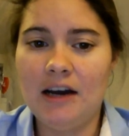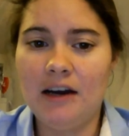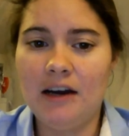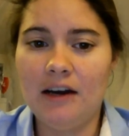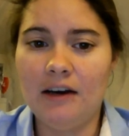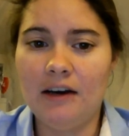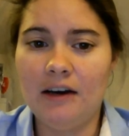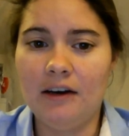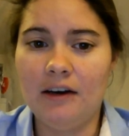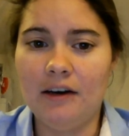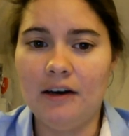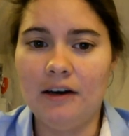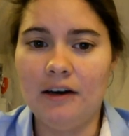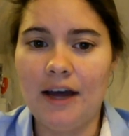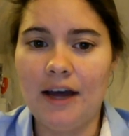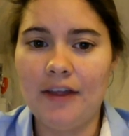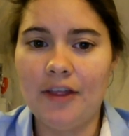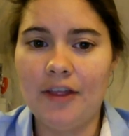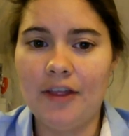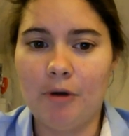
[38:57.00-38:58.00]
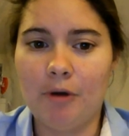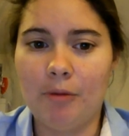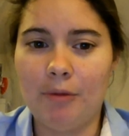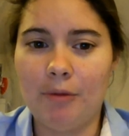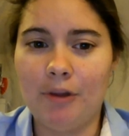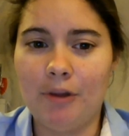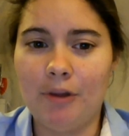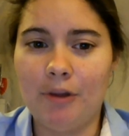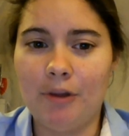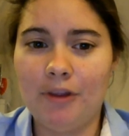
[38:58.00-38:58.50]
at the
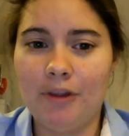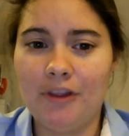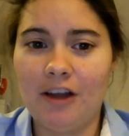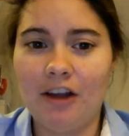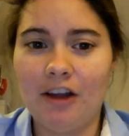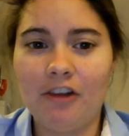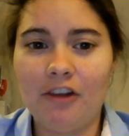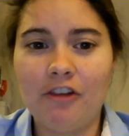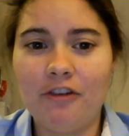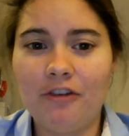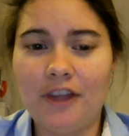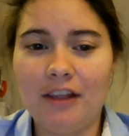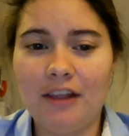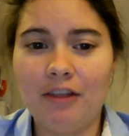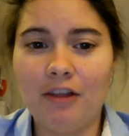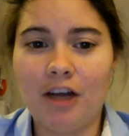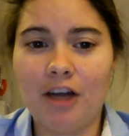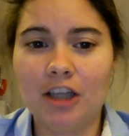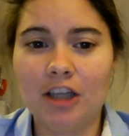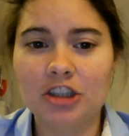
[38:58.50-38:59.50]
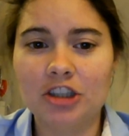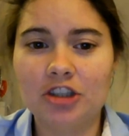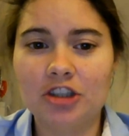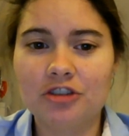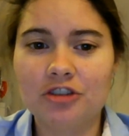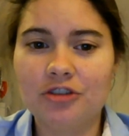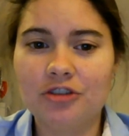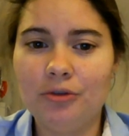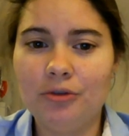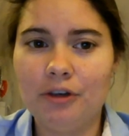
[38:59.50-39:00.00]
moment. They
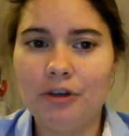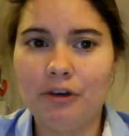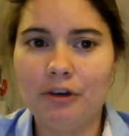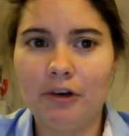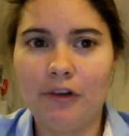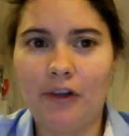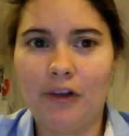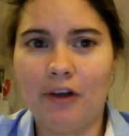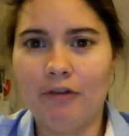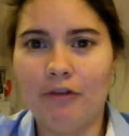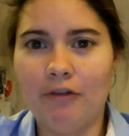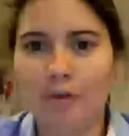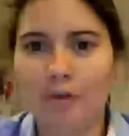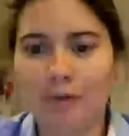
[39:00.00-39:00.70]
launched €2 cell phone